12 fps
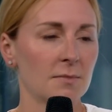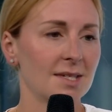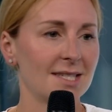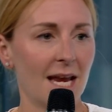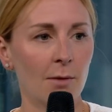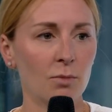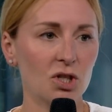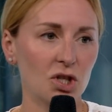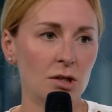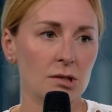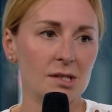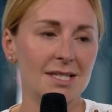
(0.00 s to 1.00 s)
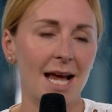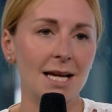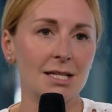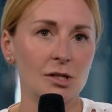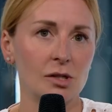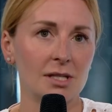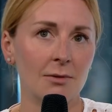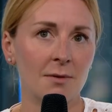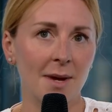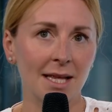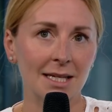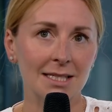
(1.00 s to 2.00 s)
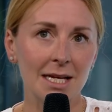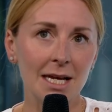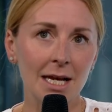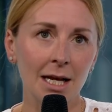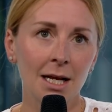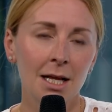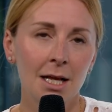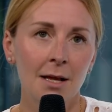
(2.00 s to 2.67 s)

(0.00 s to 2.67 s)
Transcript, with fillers: sandwiches or side dishes that we might like to eat.